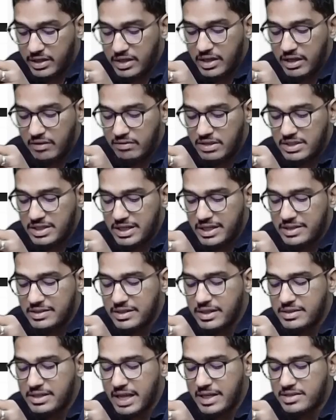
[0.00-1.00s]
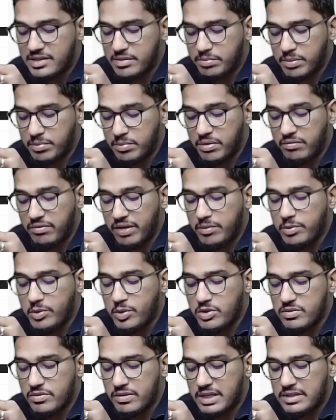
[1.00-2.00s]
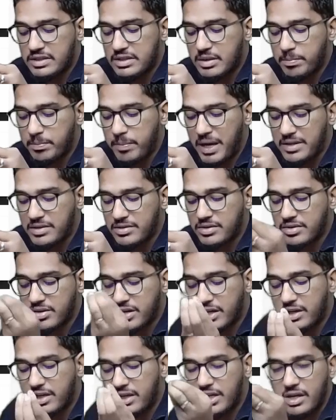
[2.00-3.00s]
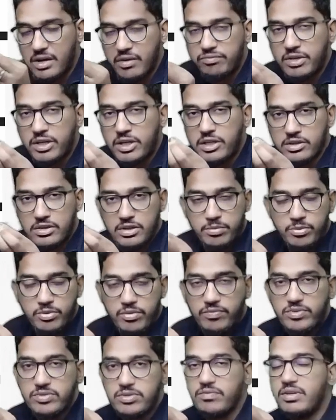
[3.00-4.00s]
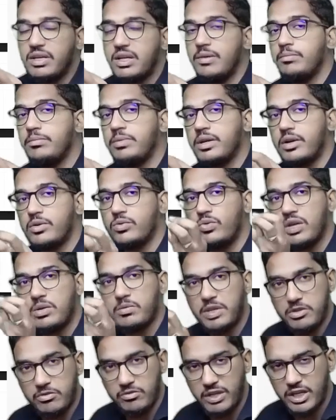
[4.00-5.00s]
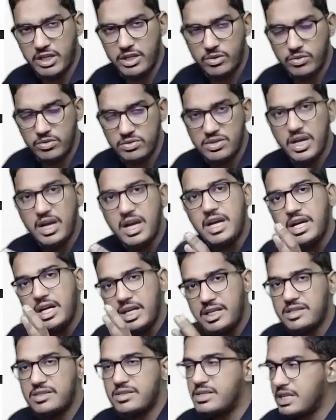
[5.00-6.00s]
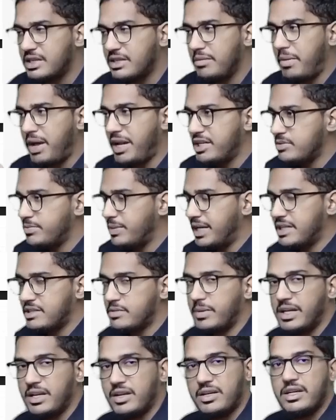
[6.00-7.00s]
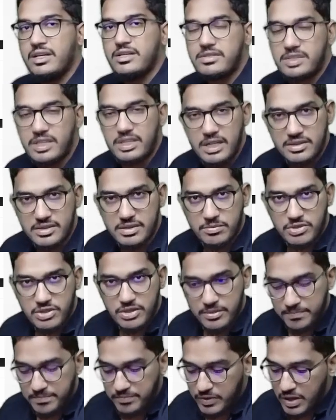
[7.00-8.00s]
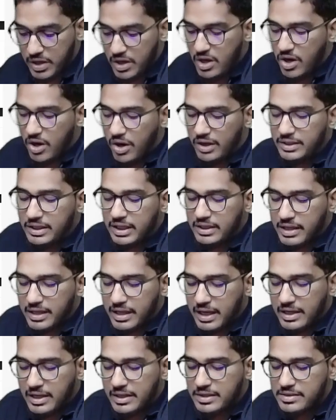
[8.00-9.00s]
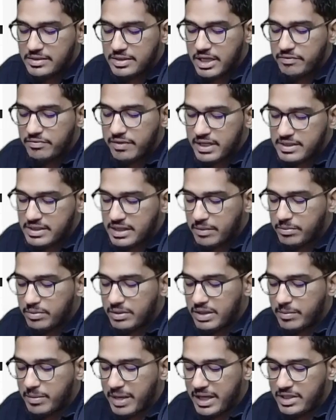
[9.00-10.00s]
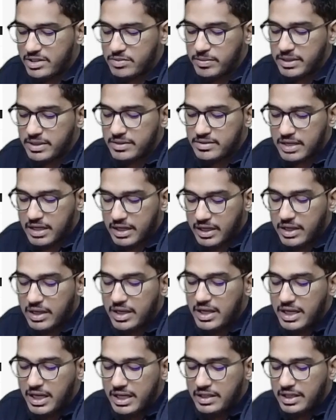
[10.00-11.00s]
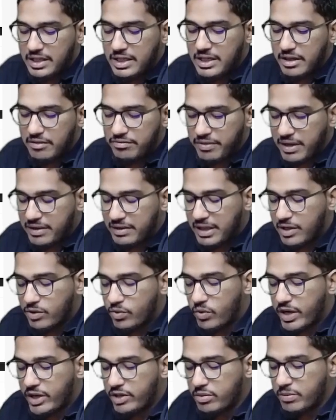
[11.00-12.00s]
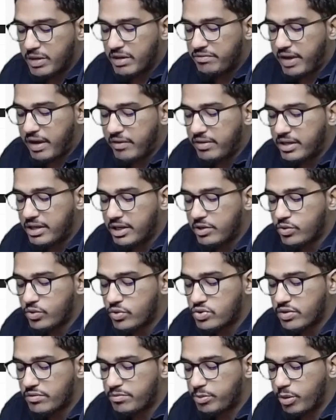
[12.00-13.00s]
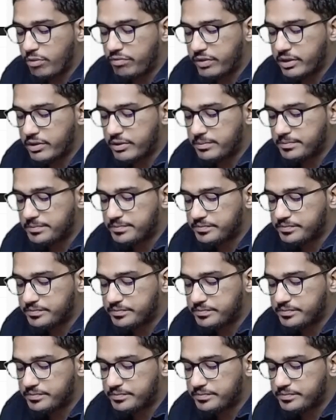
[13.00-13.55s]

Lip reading: Here I will say yes, it is acceptable. Why? Because when I see the past trend year after year, the profits of the company are going by 20 crores. Yes, here the management has made a realistic assumption. On the other hand, let us take for example, the management is telling in the year 5 they are going to make 500 crores of profit.